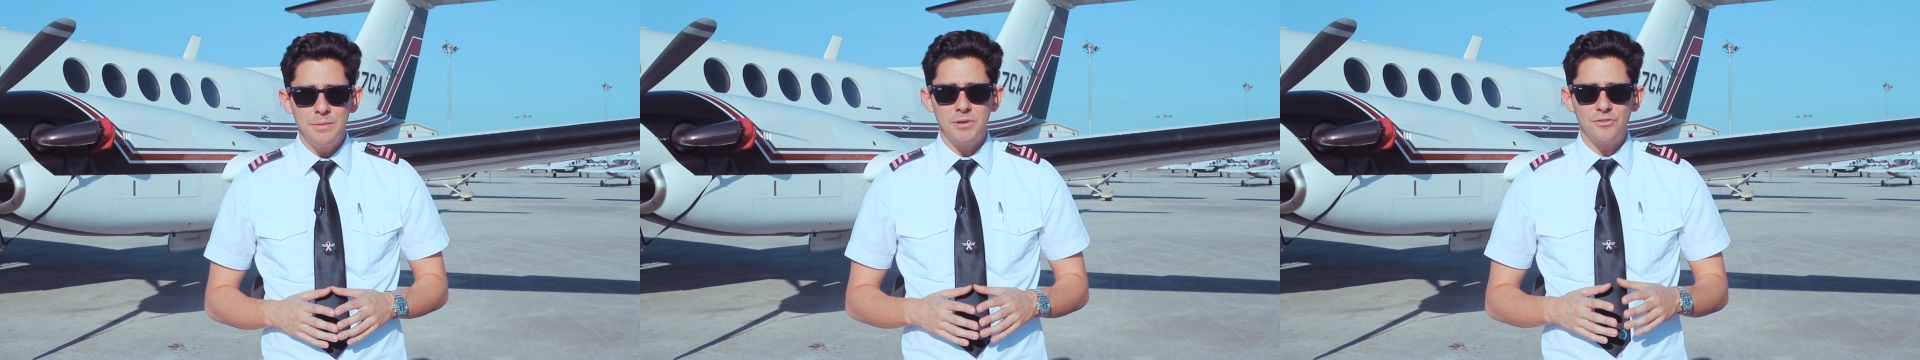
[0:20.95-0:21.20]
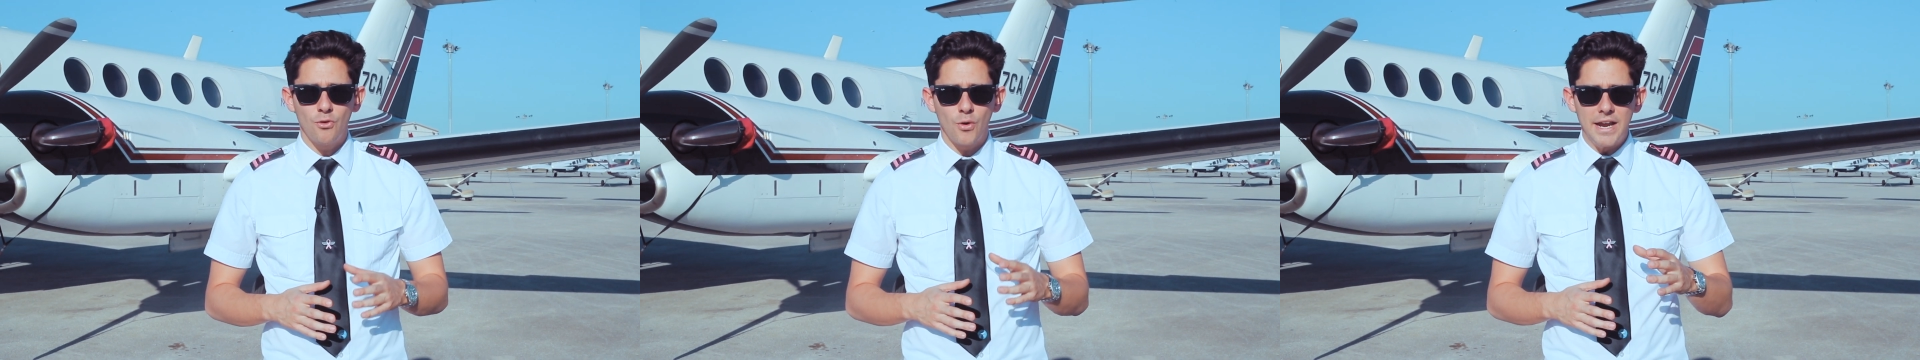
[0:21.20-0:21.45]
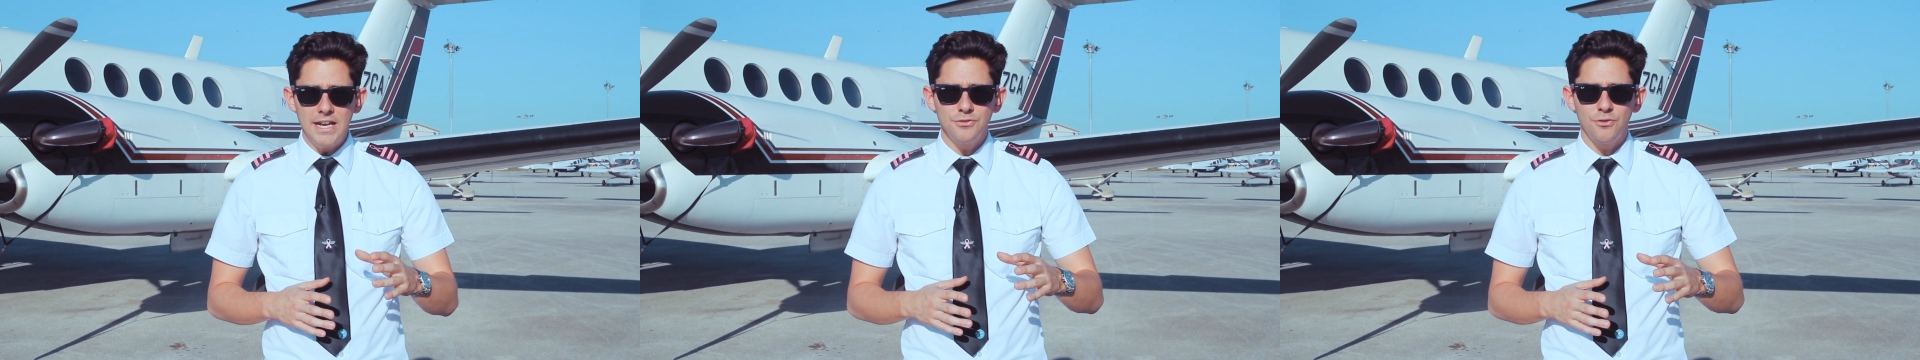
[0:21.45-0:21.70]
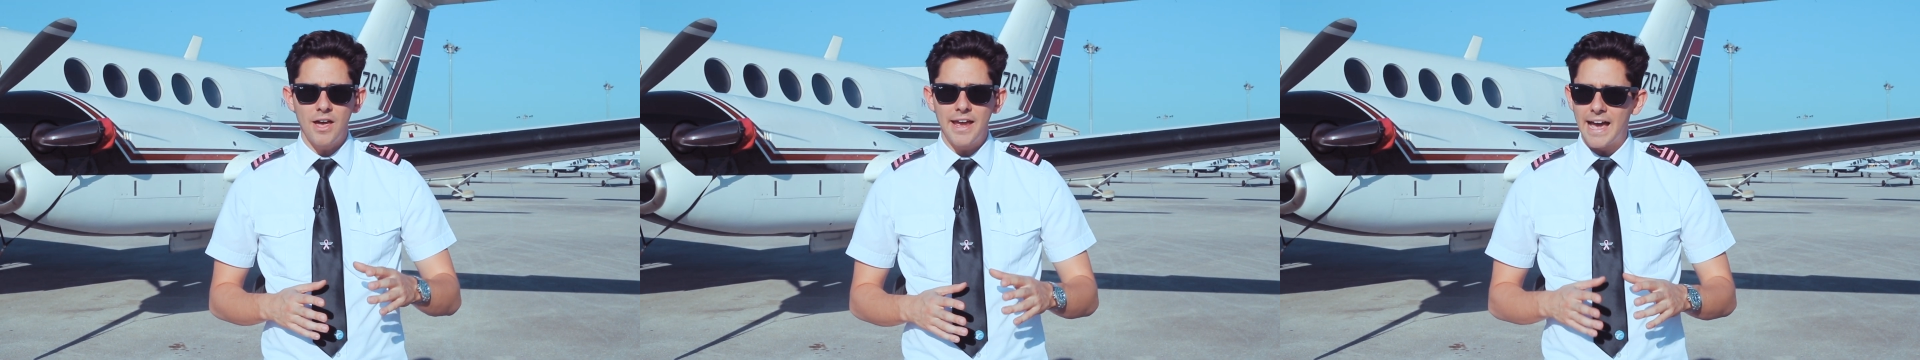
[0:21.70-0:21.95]
before each
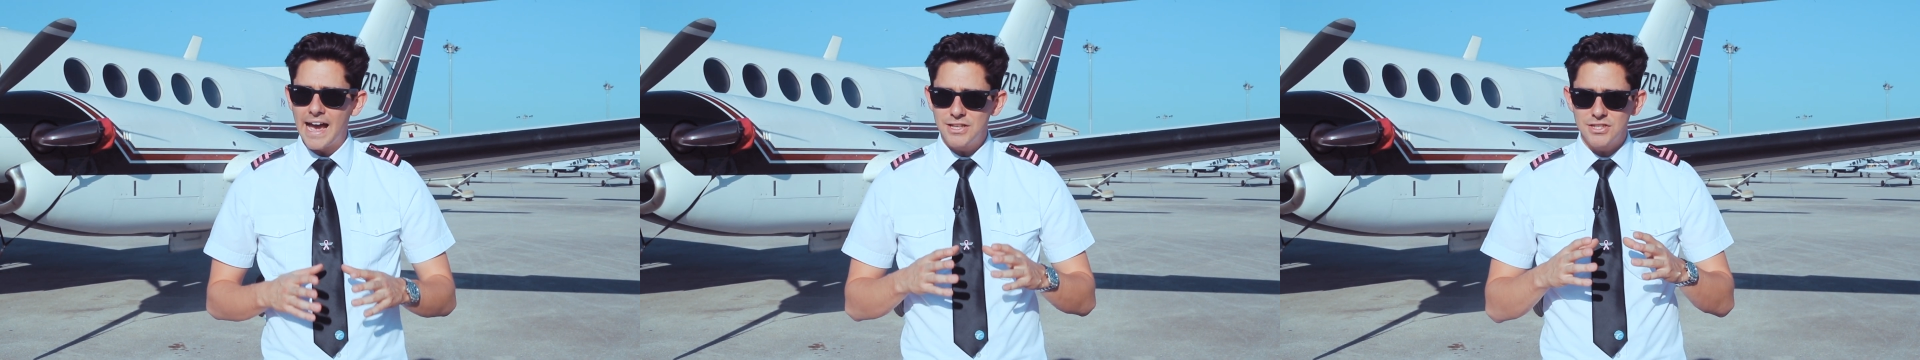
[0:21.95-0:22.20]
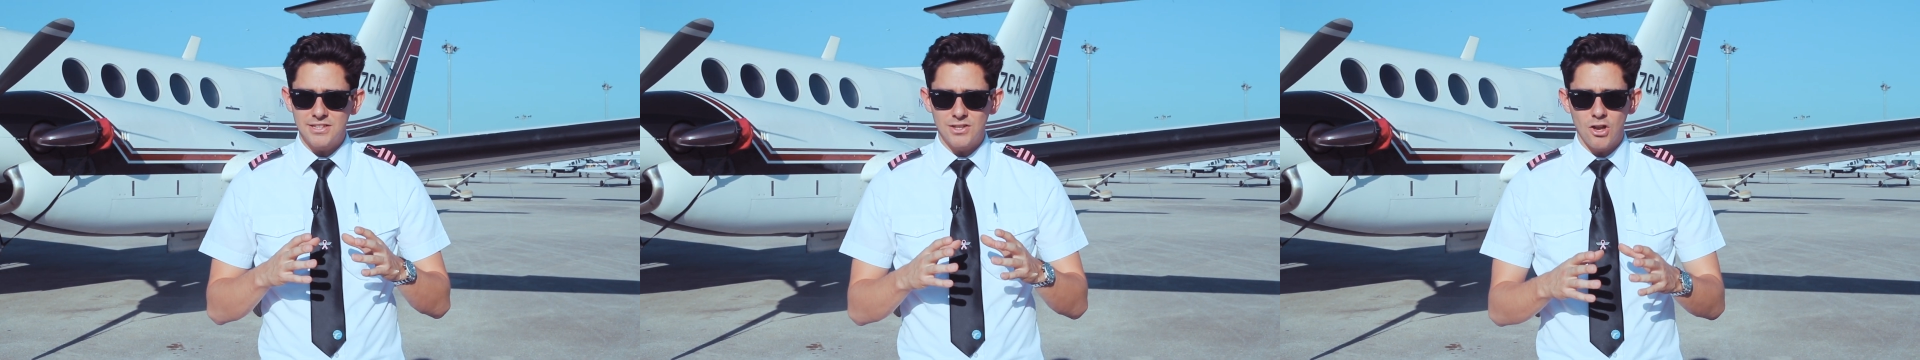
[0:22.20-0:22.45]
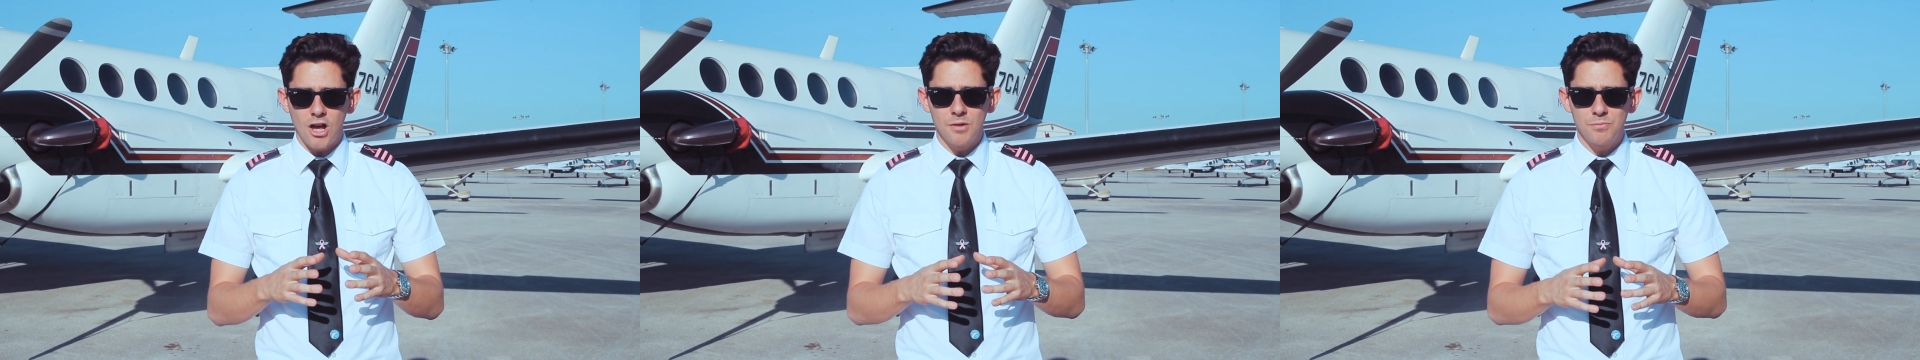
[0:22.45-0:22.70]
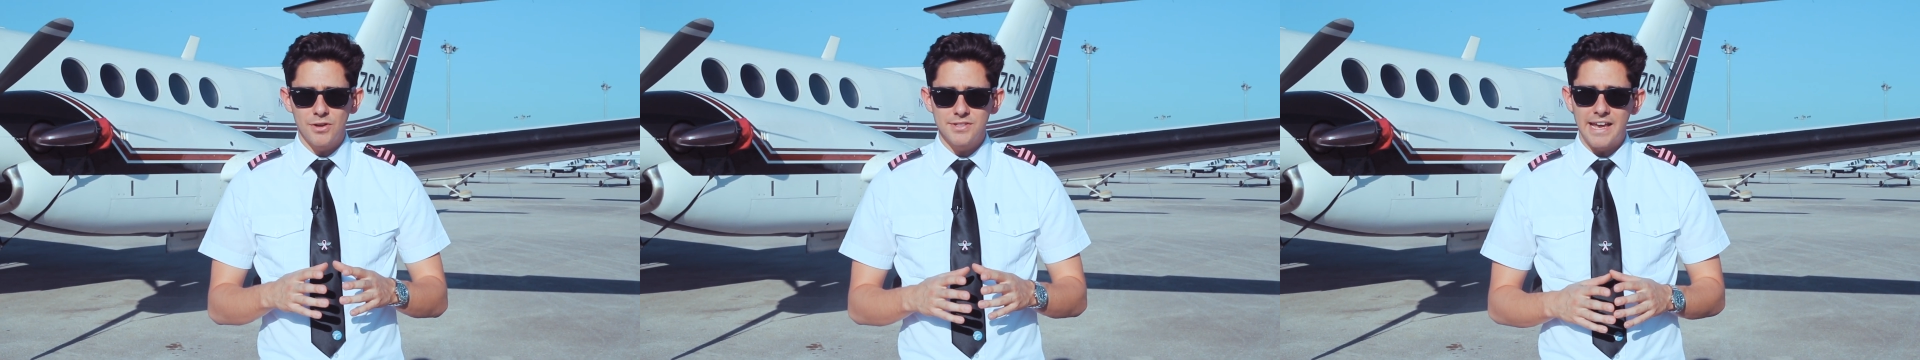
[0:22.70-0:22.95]
flight, I check the
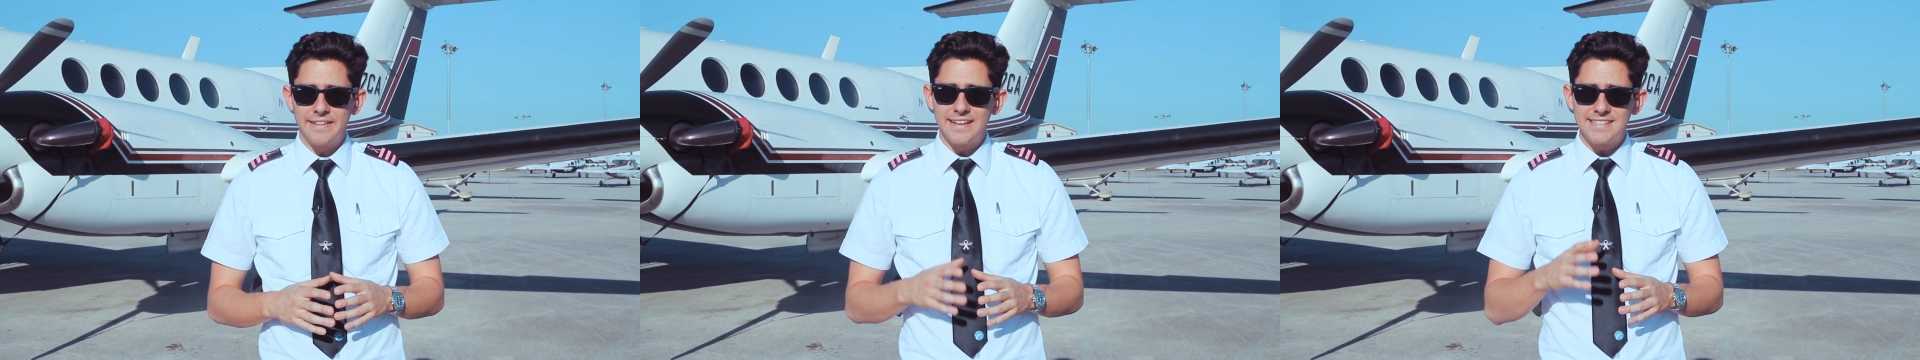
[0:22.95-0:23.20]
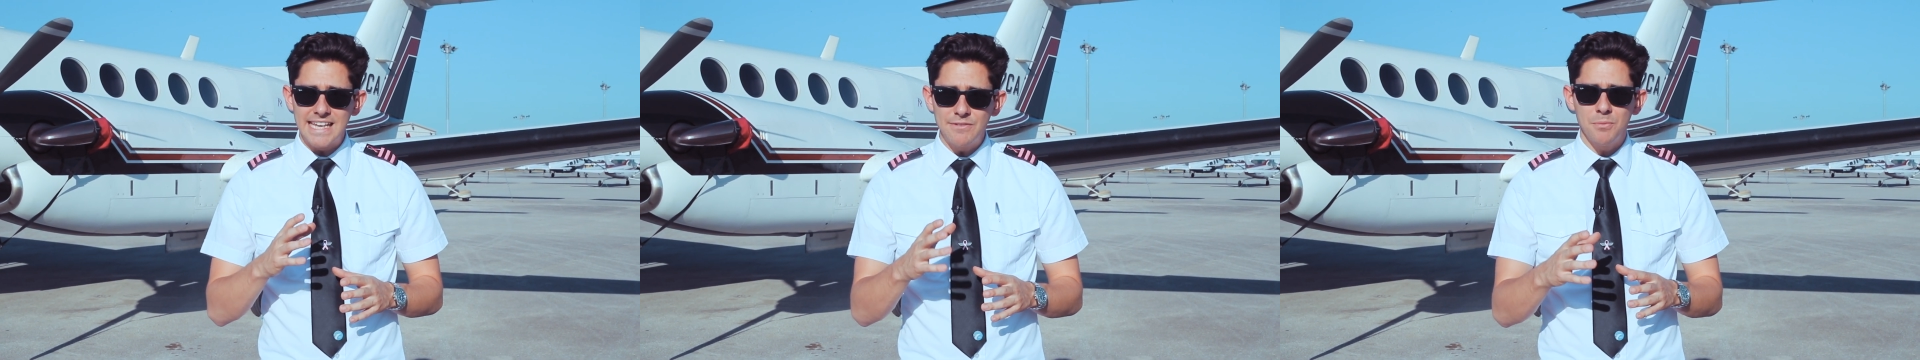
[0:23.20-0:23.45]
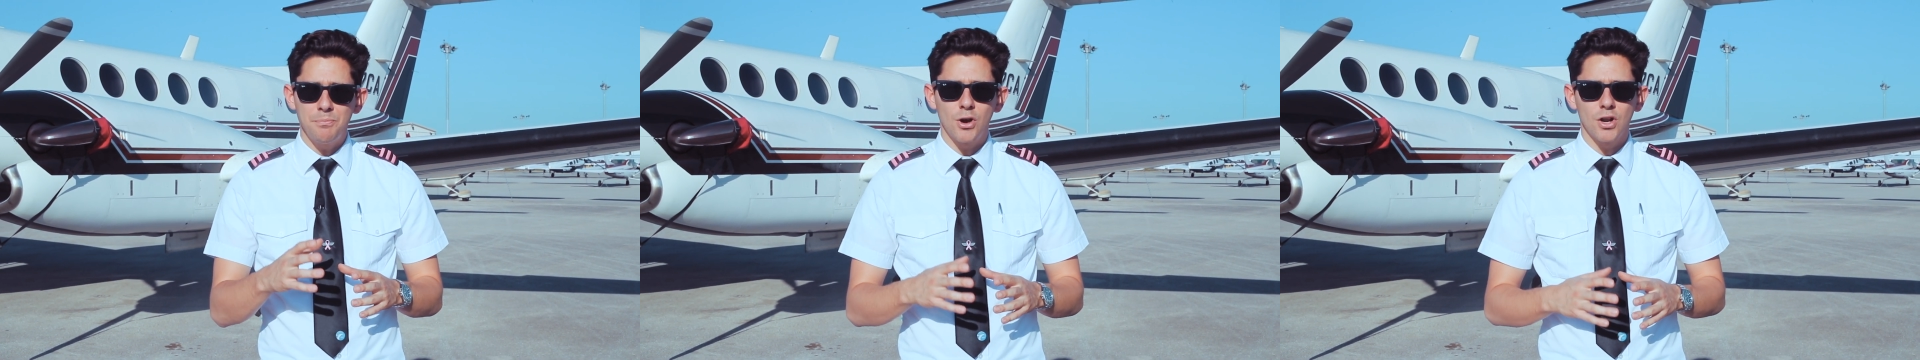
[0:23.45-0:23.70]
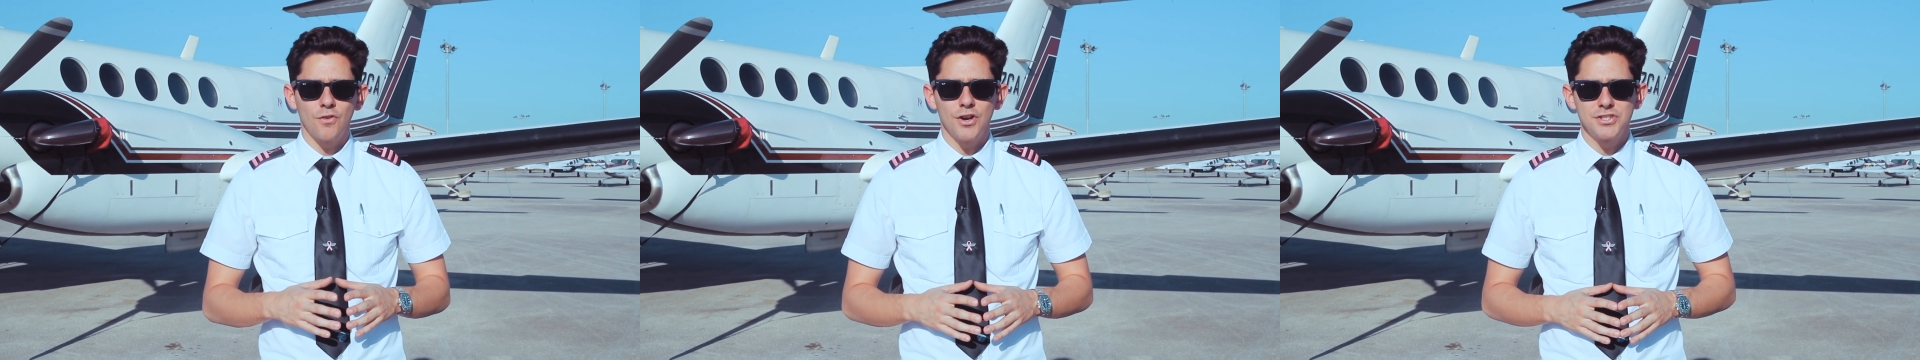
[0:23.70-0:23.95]
logbooks, and that's even
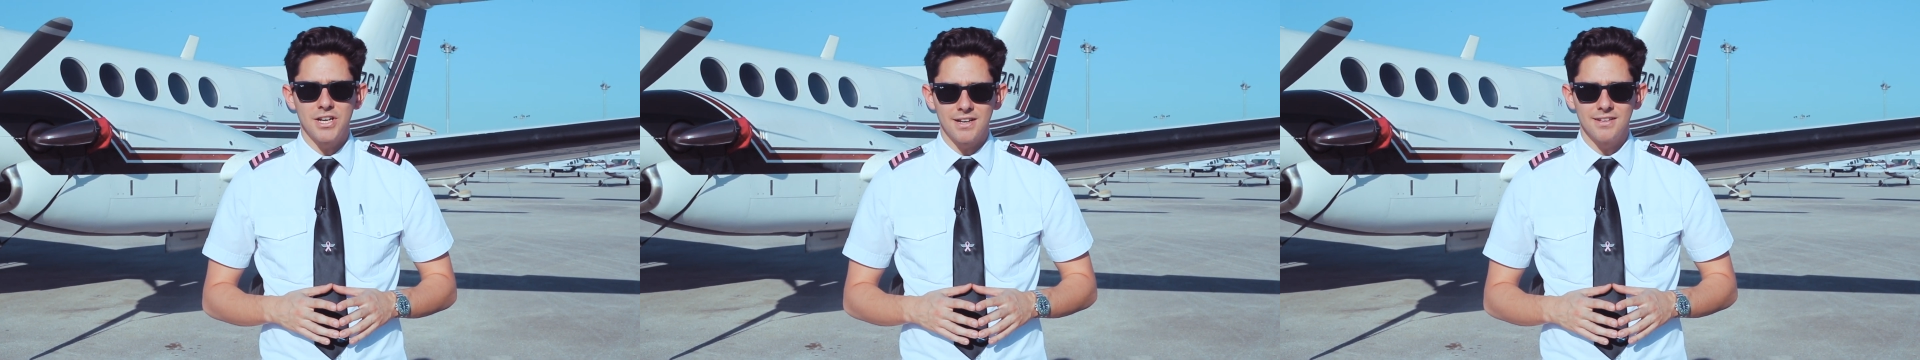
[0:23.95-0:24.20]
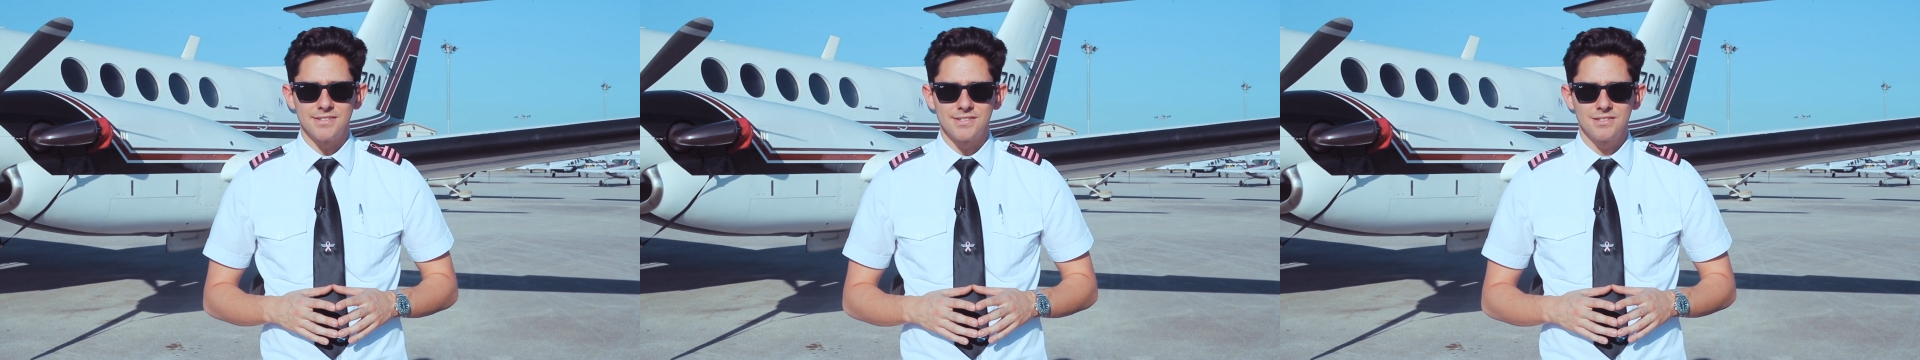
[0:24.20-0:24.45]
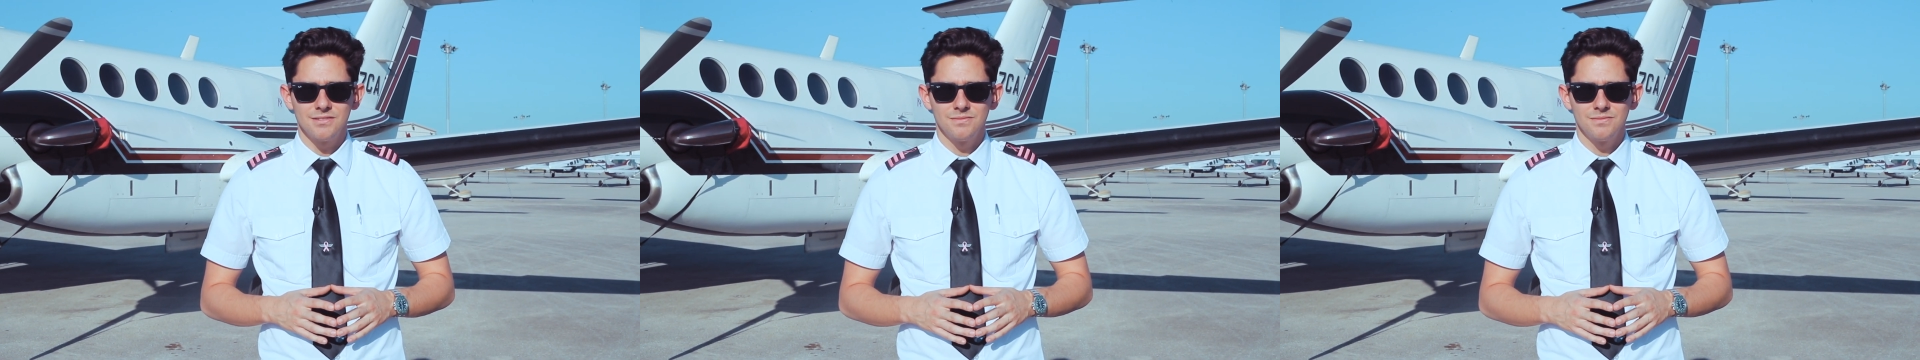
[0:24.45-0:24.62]
part of our checklist.